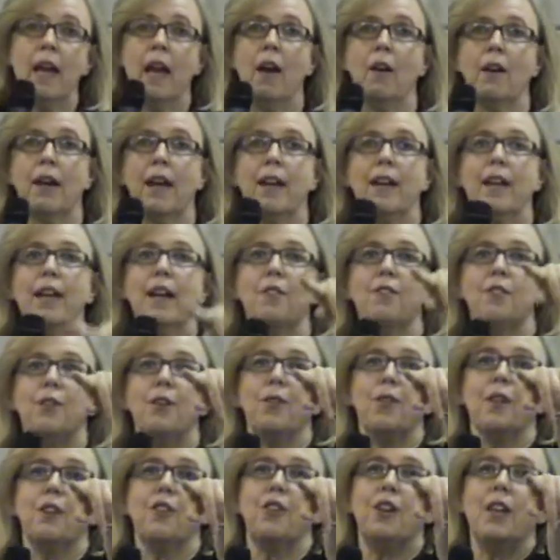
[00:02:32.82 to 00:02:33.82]
So yes,
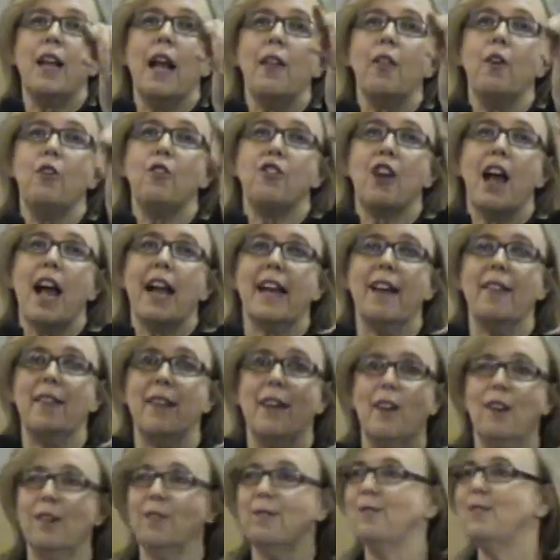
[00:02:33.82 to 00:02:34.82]
you can yell it back
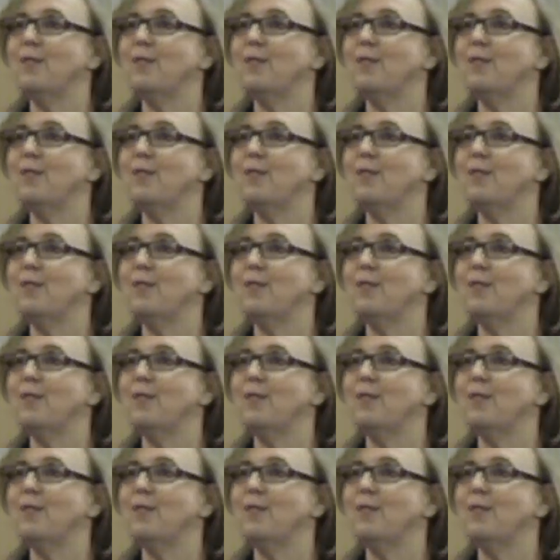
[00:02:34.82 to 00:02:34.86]
there.